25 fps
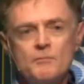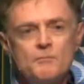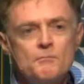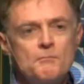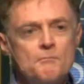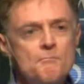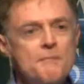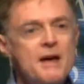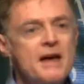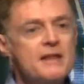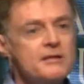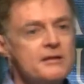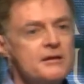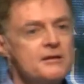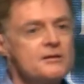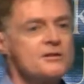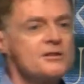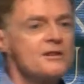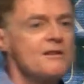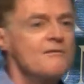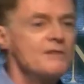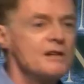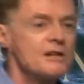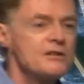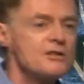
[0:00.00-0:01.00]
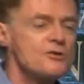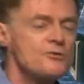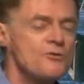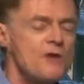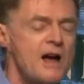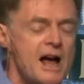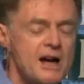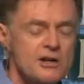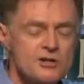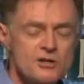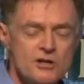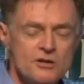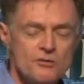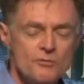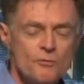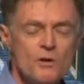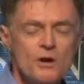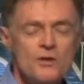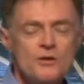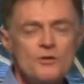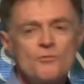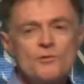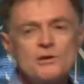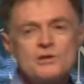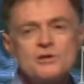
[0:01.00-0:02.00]
methods of extraction,
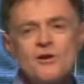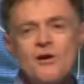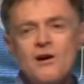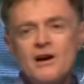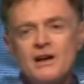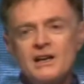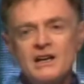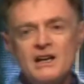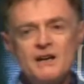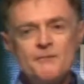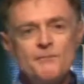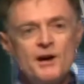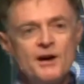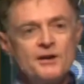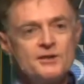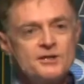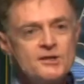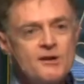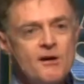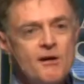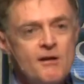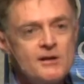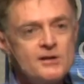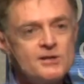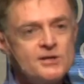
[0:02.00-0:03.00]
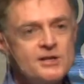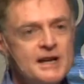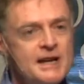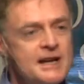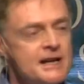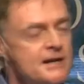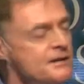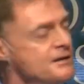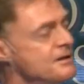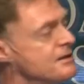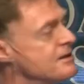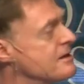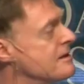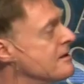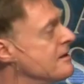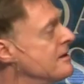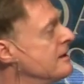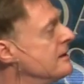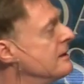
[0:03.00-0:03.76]
whether we're talking about tar sands